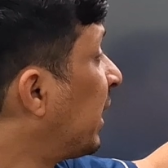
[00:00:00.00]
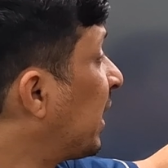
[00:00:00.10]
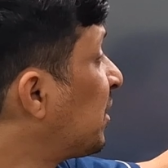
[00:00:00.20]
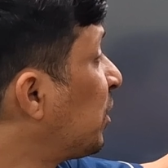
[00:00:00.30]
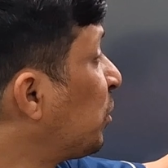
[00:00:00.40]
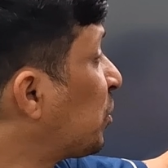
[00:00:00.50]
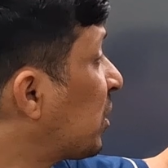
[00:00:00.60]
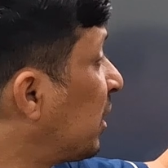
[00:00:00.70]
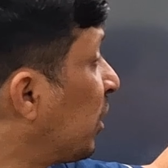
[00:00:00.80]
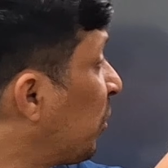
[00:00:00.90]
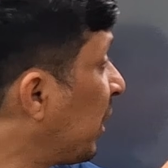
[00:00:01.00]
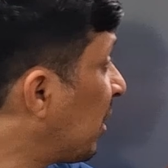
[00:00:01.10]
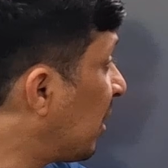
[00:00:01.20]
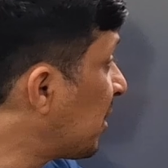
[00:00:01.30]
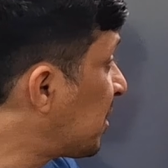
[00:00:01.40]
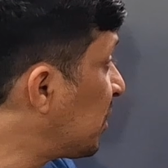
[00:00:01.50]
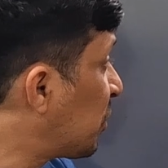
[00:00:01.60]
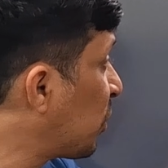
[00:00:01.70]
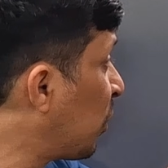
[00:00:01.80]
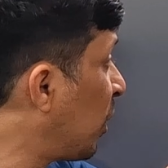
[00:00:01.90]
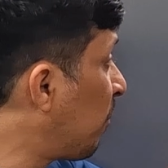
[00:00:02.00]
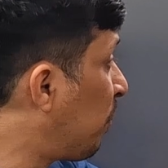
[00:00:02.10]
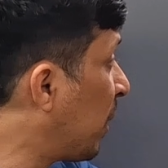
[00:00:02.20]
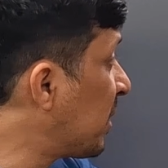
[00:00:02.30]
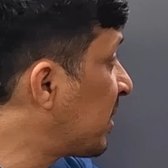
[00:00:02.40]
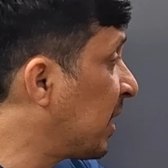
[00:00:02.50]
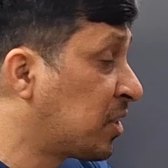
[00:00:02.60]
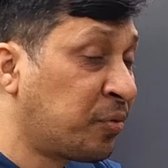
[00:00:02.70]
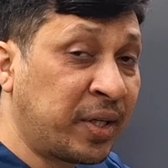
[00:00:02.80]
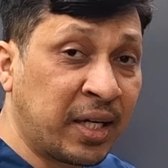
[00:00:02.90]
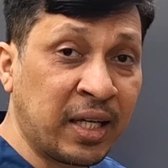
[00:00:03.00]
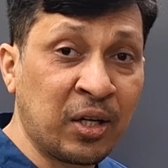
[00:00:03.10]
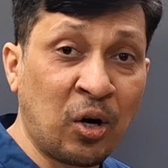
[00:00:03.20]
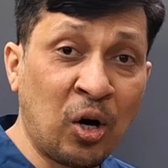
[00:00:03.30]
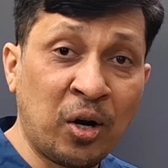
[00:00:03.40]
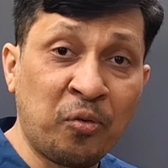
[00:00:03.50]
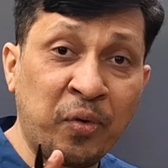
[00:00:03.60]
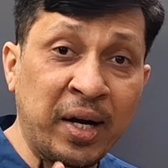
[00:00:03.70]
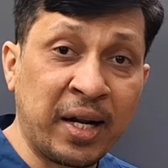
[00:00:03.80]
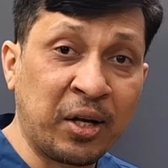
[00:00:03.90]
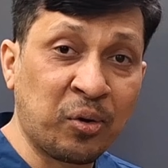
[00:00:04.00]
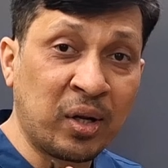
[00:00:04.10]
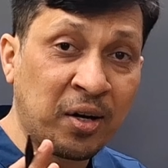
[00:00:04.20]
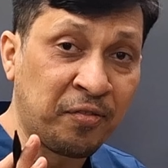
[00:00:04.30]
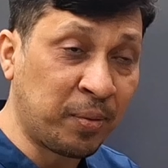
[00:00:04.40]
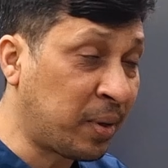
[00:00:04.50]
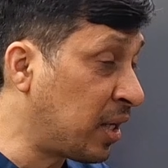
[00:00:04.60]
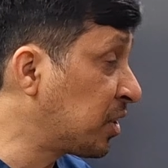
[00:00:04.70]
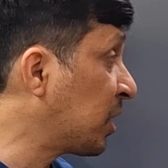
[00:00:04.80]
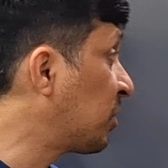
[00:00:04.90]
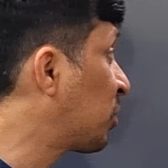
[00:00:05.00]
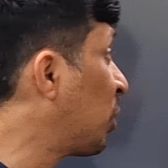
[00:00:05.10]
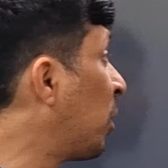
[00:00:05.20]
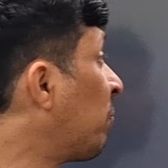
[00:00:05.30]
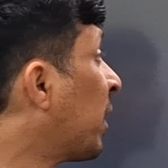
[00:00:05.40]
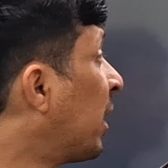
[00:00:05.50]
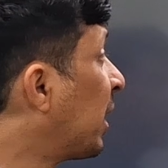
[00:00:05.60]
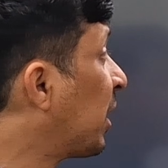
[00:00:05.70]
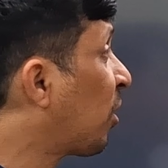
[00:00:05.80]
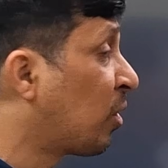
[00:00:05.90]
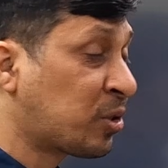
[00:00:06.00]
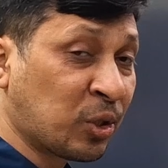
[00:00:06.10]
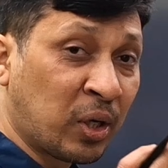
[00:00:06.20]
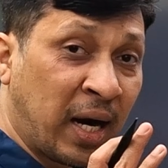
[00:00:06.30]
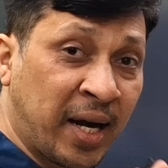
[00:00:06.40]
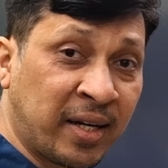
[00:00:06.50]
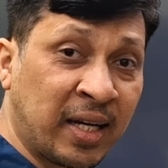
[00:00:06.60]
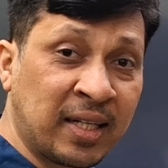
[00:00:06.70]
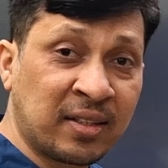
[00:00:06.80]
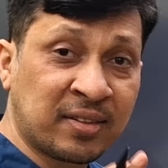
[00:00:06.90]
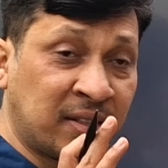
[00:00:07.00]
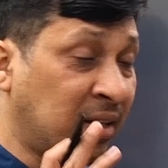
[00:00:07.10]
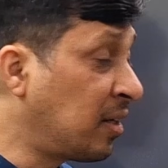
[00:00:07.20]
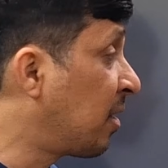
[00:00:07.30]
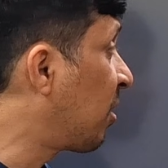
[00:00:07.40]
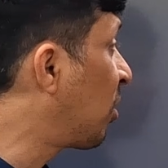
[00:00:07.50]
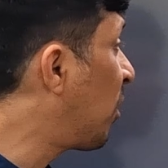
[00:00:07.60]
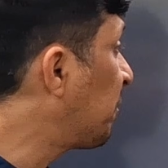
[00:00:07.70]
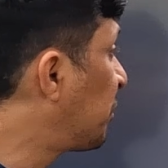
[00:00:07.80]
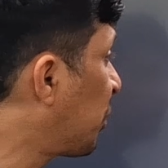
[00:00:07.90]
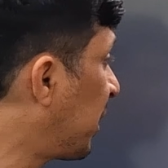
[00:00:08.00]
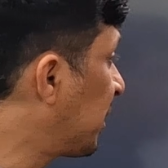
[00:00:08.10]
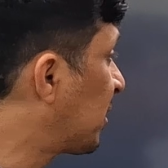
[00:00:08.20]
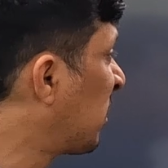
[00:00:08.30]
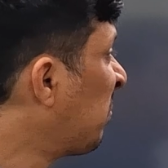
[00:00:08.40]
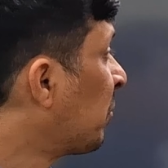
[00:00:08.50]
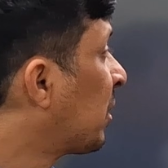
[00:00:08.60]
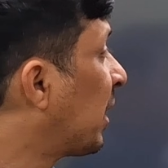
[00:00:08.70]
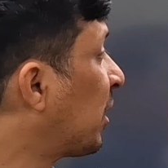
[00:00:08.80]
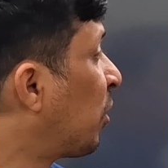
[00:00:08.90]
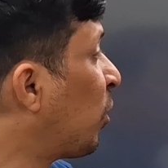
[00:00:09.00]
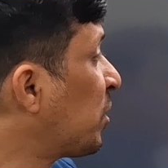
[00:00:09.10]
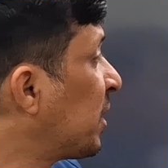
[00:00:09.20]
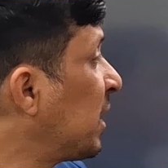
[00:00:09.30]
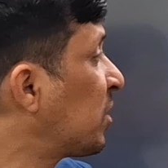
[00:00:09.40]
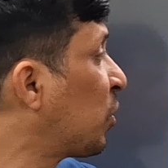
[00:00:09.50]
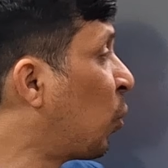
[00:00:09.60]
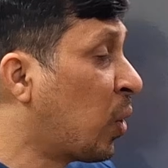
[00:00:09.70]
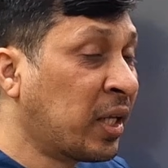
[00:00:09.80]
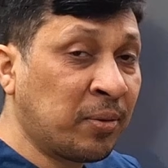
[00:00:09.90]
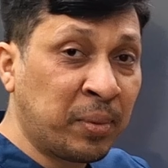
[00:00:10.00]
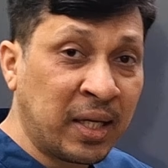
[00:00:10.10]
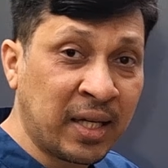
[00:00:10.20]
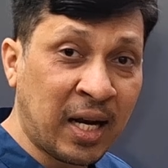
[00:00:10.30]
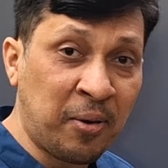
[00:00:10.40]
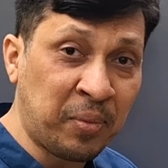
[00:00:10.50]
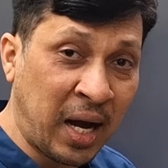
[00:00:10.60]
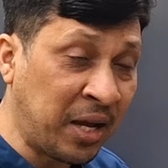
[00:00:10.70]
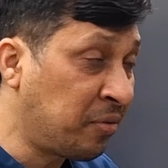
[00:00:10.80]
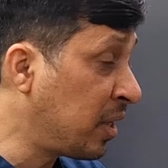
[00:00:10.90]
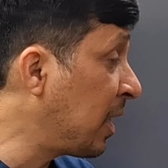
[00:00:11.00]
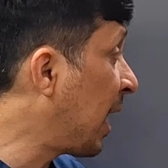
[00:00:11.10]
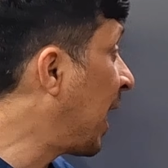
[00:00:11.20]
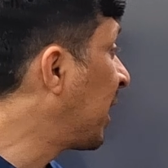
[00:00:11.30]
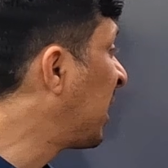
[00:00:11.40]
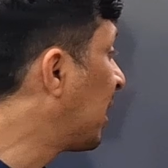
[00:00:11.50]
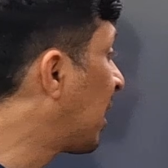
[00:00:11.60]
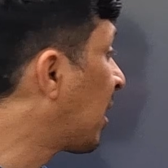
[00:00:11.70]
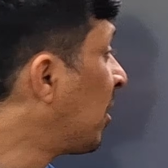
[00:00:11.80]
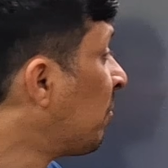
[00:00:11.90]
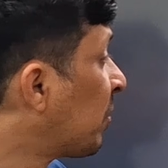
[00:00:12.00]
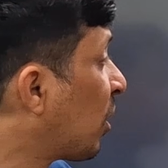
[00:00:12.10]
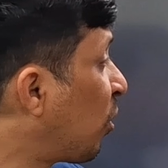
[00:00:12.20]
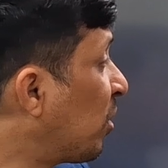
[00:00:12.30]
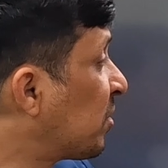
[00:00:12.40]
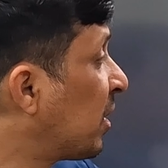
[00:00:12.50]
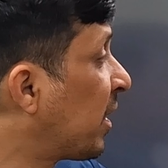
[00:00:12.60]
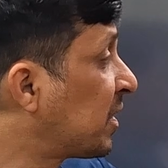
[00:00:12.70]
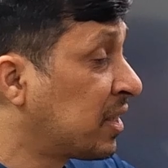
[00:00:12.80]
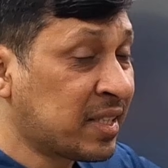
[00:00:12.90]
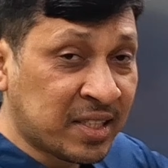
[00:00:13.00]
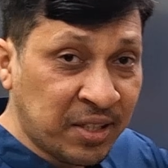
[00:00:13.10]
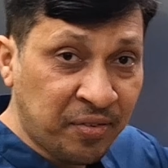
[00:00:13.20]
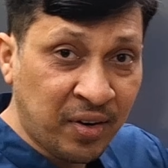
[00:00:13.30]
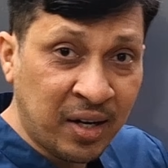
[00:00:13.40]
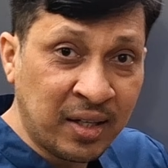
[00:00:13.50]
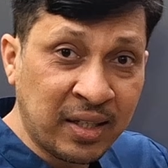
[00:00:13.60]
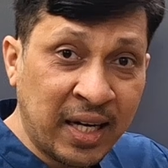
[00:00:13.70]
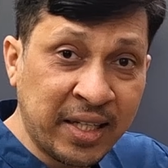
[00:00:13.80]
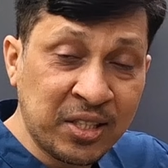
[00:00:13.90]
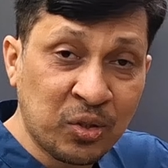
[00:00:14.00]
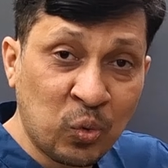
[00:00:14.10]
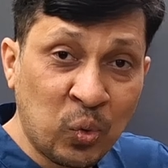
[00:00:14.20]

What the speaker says: it is used during asystole, pulseless VT or ventricular fibrillation. So here also adrenaline is the drug of choice, and the dose is 1 milligram IV, and here the concentration is different, that is